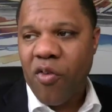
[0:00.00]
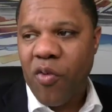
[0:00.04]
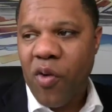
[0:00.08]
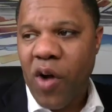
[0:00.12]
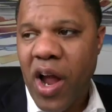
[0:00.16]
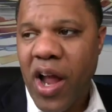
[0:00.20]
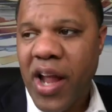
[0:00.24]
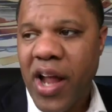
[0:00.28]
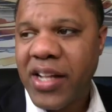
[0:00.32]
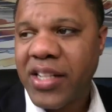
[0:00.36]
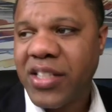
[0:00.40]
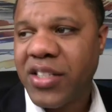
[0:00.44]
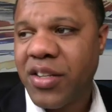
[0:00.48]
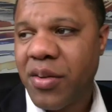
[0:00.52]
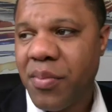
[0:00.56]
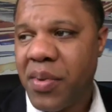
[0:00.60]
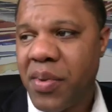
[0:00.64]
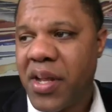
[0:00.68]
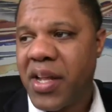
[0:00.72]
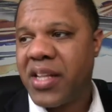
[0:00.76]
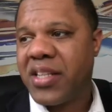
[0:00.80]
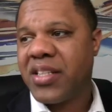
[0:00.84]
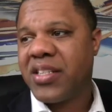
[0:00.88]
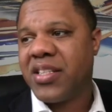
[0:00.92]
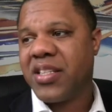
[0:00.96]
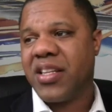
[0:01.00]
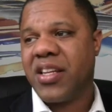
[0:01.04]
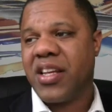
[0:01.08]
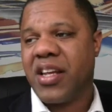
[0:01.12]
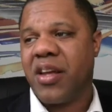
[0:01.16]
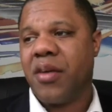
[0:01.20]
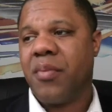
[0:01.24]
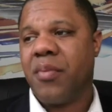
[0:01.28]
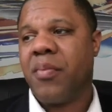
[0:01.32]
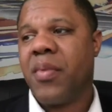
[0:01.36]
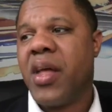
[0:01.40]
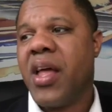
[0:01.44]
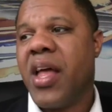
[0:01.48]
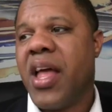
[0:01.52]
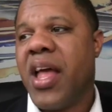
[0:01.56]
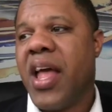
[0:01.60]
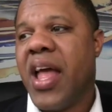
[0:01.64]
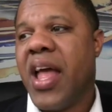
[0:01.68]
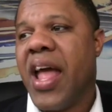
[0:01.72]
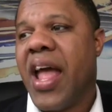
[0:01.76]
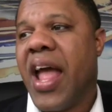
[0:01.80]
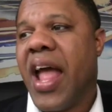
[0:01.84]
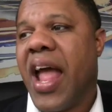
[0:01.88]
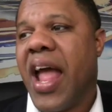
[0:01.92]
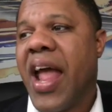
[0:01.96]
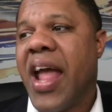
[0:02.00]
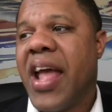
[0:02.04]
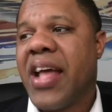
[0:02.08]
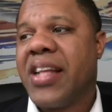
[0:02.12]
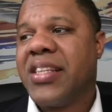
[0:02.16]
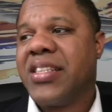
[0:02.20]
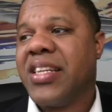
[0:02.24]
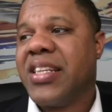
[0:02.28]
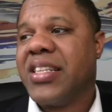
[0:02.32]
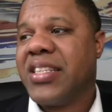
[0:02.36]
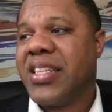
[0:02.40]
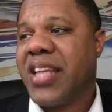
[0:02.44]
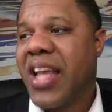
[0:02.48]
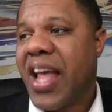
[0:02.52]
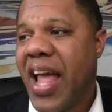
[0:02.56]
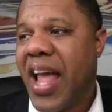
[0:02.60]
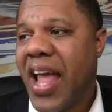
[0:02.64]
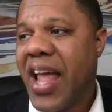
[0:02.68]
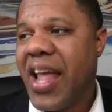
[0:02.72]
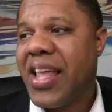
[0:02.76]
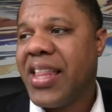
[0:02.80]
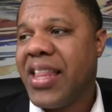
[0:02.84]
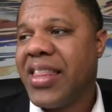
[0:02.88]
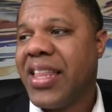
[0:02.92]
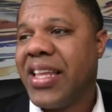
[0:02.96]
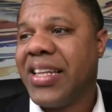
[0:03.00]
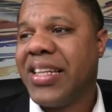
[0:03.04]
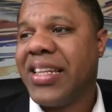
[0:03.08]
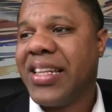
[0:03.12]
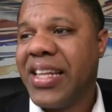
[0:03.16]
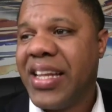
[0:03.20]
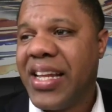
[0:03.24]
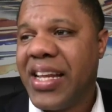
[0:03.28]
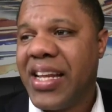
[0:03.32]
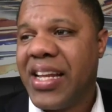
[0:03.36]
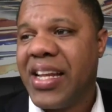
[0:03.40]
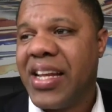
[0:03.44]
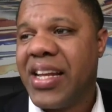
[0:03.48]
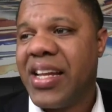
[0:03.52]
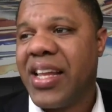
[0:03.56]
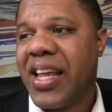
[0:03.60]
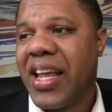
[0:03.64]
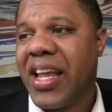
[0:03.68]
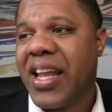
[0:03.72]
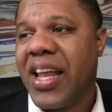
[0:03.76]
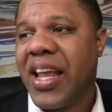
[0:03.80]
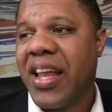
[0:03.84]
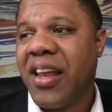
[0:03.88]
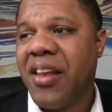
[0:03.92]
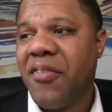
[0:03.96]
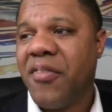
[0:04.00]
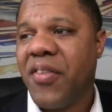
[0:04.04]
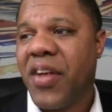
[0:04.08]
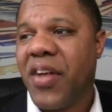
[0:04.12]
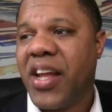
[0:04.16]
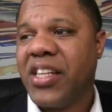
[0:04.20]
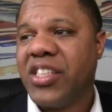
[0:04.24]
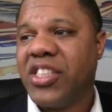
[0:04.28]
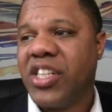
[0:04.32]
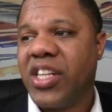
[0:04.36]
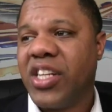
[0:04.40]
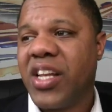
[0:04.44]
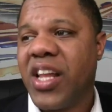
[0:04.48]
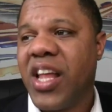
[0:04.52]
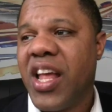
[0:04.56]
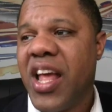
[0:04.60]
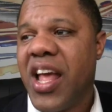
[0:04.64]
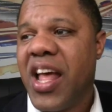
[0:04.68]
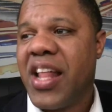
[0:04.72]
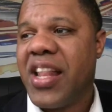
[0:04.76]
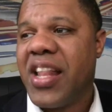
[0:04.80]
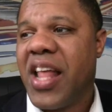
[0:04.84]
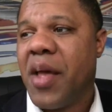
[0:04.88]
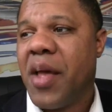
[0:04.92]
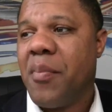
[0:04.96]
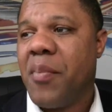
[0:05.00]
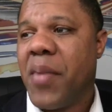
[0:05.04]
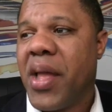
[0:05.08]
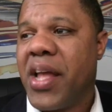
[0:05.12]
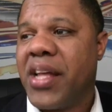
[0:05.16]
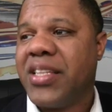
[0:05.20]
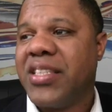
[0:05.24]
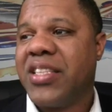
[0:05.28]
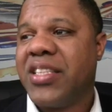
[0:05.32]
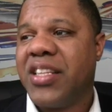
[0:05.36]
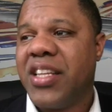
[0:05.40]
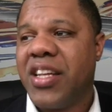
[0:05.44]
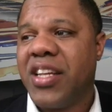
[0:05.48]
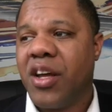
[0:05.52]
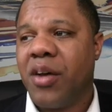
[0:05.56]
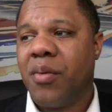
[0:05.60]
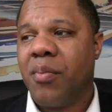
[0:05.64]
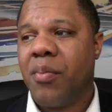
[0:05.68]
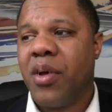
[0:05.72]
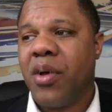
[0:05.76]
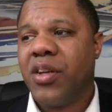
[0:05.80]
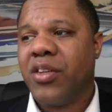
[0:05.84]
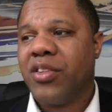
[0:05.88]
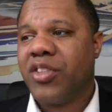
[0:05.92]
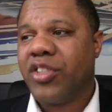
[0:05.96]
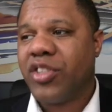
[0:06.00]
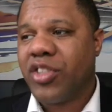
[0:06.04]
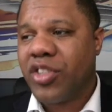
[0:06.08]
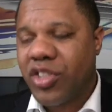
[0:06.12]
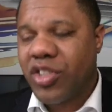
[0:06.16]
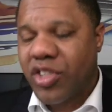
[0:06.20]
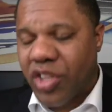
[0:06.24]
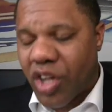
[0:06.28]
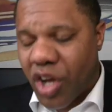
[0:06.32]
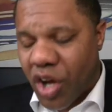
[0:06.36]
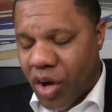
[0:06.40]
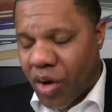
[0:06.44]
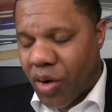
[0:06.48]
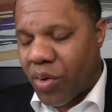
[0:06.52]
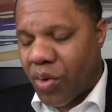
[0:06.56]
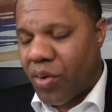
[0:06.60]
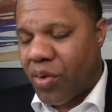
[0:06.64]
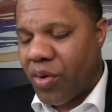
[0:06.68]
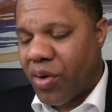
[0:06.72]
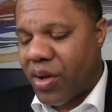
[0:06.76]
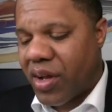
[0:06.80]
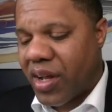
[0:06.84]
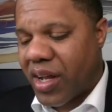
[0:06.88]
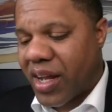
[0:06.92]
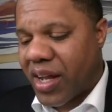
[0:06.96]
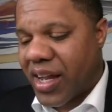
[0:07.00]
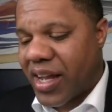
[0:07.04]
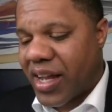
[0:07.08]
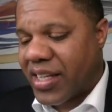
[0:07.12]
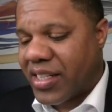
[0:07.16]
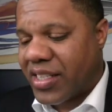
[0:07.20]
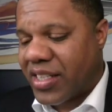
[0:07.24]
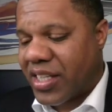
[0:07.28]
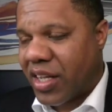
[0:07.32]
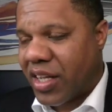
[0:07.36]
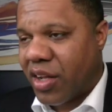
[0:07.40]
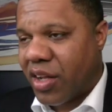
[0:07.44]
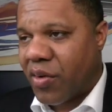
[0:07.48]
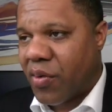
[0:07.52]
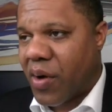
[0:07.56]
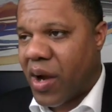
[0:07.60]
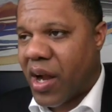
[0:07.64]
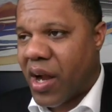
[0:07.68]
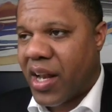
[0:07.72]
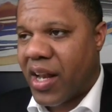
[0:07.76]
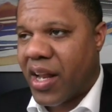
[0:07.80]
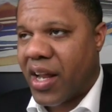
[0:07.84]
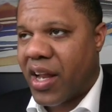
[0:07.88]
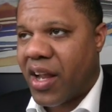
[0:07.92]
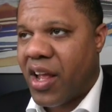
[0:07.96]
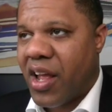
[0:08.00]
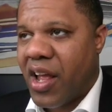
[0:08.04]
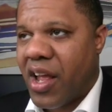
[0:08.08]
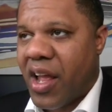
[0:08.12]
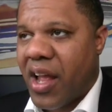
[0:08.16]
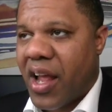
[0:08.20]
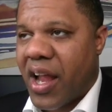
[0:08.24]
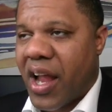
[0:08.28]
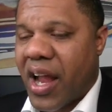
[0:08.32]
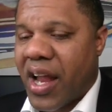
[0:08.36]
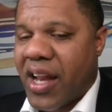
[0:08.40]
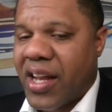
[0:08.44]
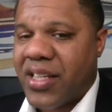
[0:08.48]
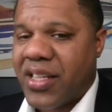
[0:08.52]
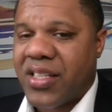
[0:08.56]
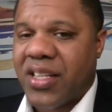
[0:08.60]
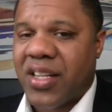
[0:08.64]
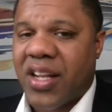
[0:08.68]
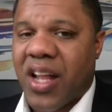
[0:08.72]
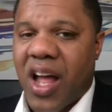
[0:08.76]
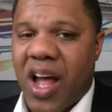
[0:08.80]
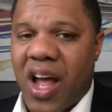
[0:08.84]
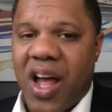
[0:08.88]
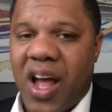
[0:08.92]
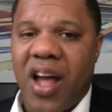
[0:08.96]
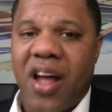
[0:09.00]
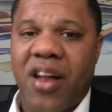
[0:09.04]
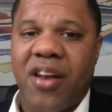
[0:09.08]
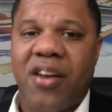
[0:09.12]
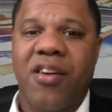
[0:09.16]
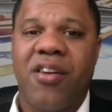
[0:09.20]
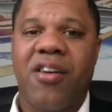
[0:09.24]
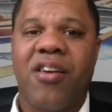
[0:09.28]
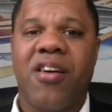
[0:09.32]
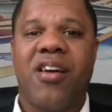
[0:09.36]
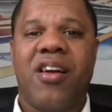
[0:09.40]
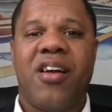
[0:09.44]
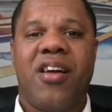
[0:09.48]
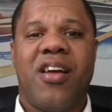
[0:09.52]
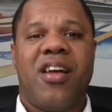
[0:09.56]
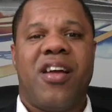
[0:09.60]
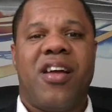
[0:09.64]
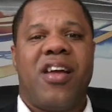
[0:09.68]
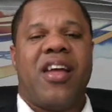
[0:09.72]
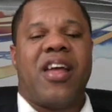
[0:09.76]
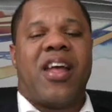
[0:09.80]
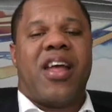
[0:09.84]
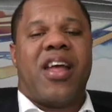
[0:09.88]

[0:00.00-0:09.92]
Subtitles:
our right to be in STEM and to take the lead in innovation that makes STEM so exhilarating. It is an honor,